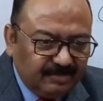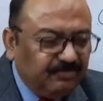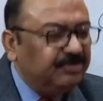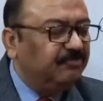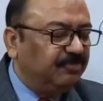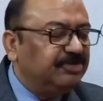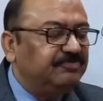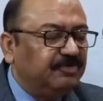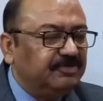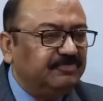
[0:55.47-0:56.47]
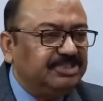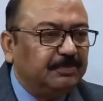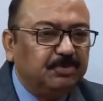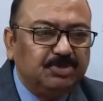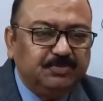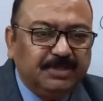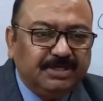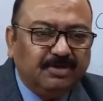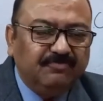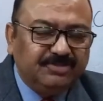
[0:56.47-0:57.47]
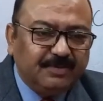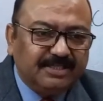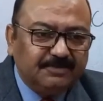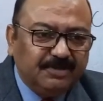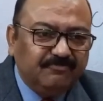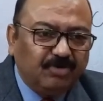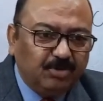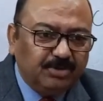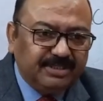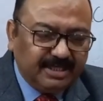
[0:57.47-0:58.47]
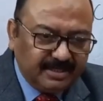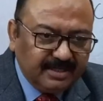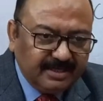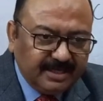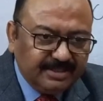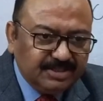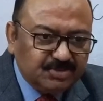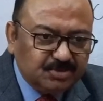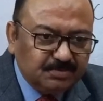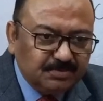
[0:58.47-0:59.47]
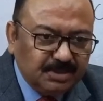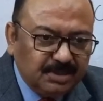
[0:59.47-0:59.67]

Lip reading: Which approach being or which method being followed there in this room?